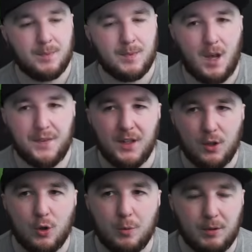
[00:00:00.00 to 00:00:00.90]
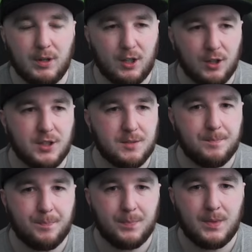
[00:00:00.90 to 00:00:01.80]
I think Cook will be really good.
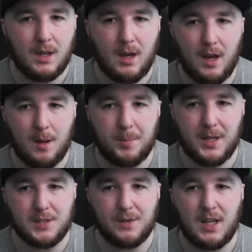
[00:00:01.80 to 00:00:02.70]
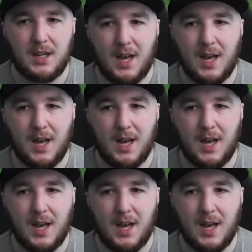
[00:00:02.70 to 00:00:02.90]
PSV,